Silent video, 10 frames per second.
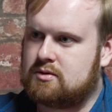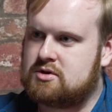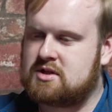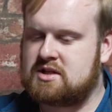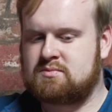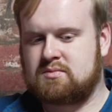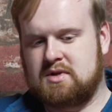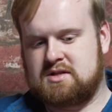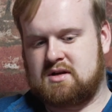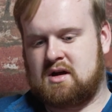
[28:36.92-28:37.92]
Would you say
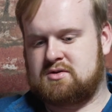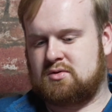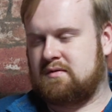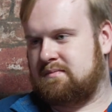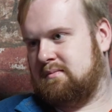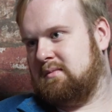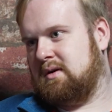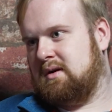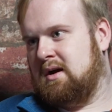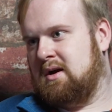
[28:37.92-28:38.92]
there's a sort of
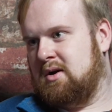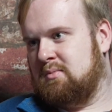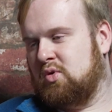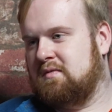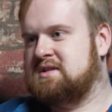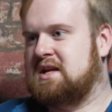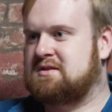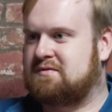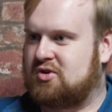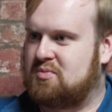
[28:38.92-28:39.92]
more of a
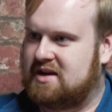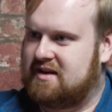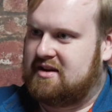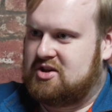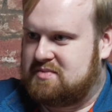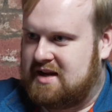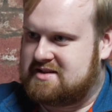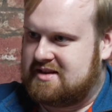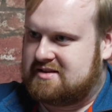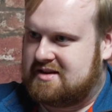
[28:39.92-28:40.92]
sense of vulnerability in
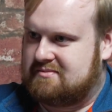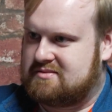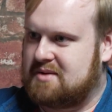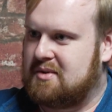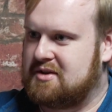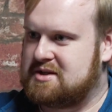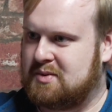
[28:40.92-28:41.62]
gymnastics than some other